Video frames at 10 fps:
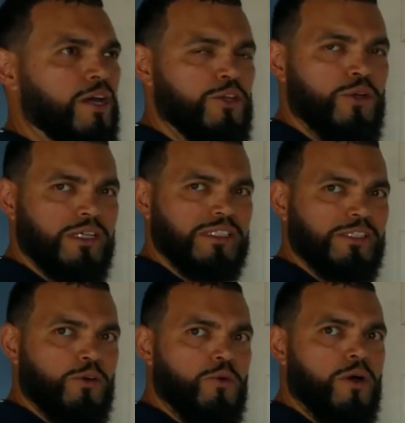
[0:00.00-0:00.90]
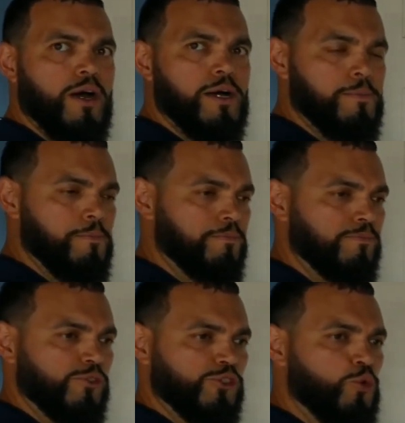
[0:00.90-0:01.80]
you can still
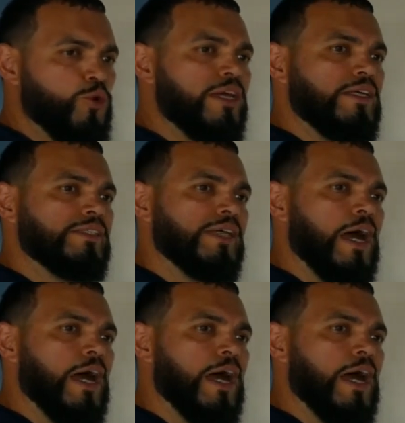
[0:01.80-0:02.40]
squeeze